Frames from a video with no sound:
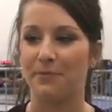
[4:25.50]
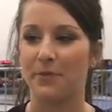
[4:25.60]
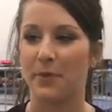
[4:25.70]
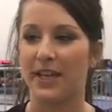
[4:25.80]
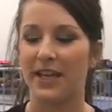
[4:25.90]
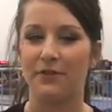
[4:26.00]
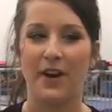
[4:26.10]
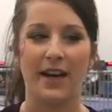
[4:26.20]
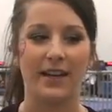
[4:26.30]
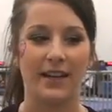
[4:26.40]
we keep
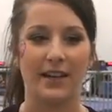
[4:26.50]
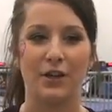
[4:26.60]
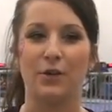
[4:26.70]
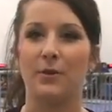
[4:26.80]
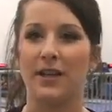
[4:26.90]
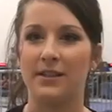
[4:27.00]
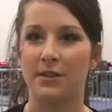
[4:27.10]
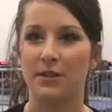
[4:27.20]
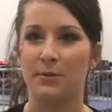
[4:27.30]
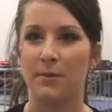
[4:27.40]
finding a new one as
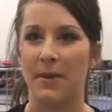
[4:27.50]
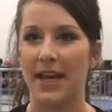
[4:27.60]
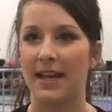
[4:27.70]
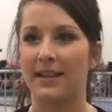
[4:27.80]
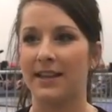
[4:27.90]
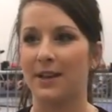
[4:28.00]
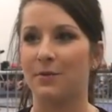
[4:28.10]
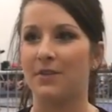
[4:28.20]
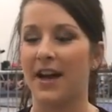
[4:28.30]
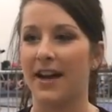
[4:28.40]
soon as we may think
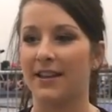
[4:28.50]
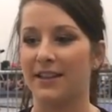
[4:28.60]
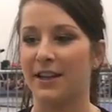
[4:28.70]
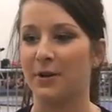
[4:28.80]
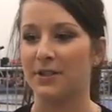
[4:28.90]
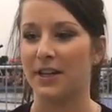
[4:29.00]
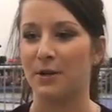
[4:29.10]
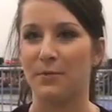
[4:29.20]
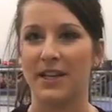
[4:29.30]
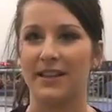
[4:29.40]
that, it's going
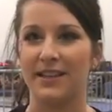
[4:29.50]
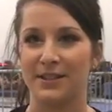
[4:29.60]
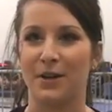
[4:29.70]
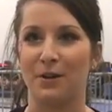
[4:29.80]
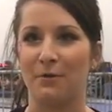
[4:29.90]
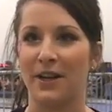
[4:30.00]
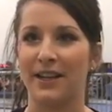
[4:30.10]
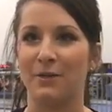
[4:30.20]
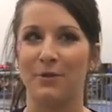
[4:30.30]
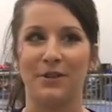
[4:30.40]
to be this certain one.
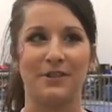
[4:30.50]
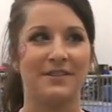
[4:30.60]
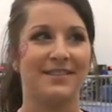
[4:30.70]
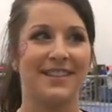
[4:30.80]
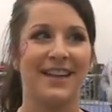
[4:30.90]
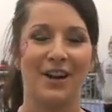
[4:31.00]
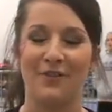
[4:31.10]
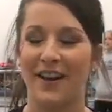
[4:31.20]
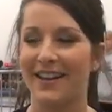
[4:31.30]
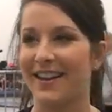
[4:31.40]
Then we'll,
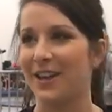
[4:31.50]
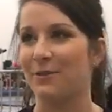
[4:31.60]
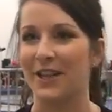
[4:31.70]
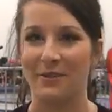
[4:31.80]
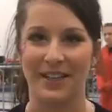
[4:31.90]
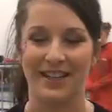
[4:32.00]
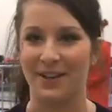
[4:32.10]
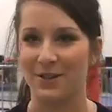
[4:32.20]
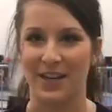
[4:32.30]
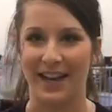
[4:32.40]
find another one that we need to
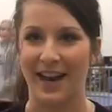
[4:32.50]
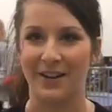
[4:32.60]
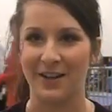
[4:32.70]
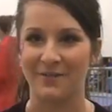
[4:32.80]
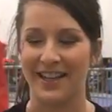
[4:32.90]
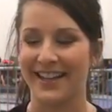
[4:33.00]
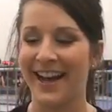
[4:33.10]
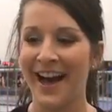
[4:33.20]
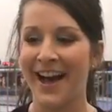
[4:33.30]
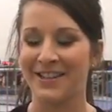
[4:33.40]
go check out. And I'm like,
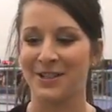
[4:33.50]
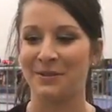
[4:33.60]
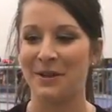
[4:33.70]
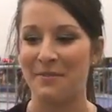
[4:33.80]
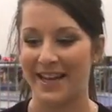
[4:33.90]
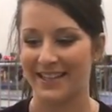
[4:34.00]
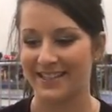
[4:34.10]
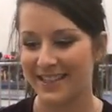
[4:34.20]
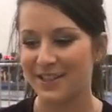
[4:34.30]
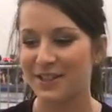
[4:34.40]
I just want to make a
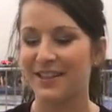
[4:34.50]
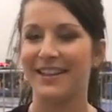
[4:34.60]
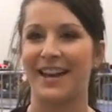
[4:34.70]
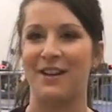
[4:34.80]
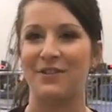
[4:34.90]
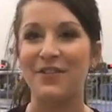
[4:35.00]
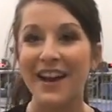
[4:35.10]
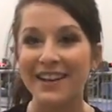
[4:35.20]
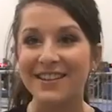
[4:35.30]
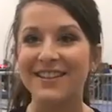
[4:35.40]
decision and have it
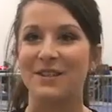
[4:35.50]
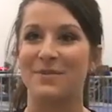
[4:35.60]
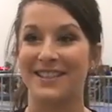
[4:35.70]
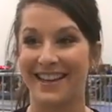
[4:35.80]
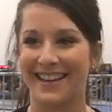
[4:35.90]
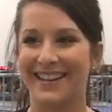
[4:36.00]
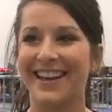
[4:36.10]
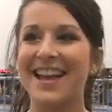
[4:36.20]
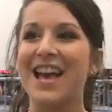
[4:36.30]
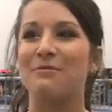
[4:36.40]
final and be done
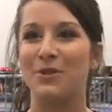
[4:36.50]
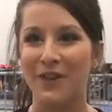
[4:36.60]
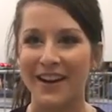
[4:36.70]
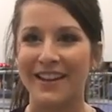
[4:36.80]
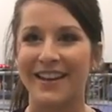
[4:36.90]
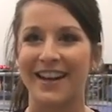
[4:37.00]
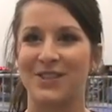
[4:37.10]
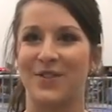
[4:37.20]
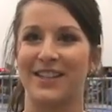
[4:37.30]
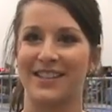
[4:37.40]
and move on to the
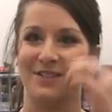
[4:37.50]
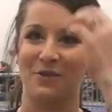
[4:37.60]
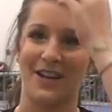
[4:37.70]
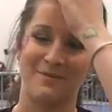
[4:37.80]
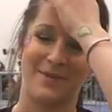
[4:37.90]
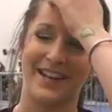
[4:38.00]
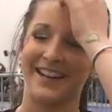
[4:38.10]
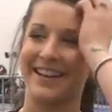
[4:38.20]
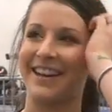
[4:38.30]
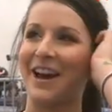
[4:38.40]
next phases of wedding
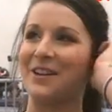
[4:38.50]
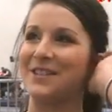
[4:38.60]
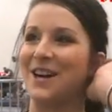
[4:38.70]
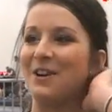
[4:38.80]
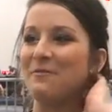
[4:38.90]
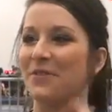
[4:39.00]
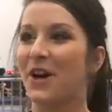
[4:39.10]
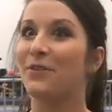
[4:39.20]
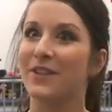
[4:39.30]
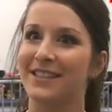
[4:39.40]
planning, So
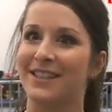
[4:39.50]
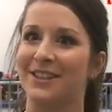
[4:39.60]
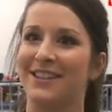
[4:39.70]
hopefully soon.